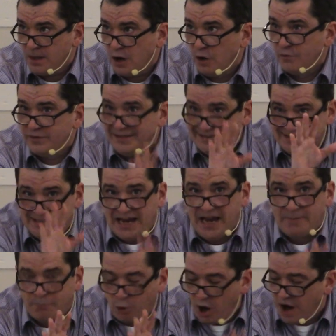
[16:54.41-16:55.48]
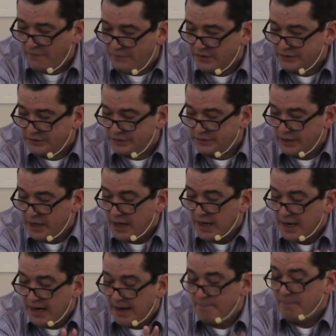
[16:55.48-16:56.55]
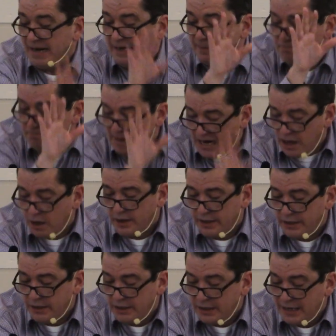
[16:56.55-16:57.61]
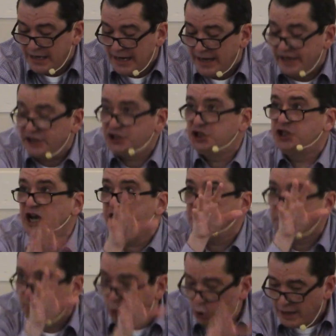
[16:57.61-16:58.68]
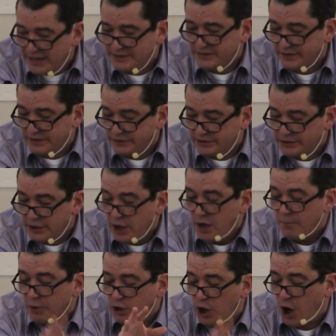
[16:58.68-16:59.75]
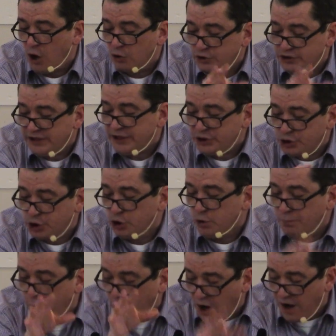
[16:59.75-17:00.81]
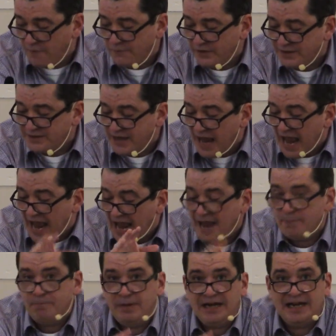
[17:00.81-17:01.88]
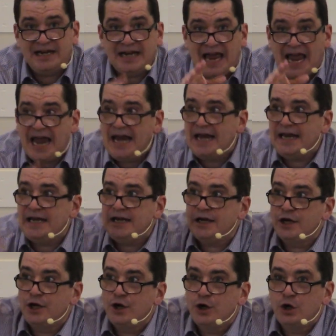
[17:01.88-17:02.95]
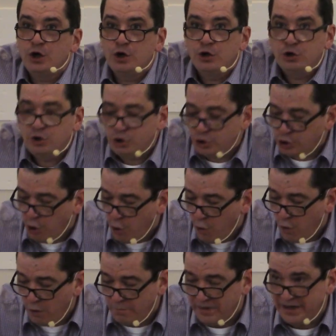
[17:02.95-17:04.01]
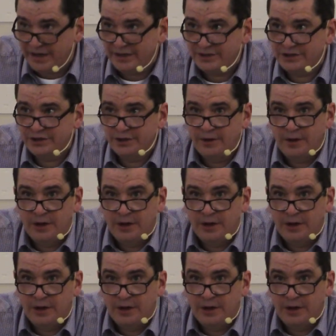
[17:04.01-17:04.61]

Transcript: over these dead prophets, and make merry and exchange presents because these two prophets had been a torment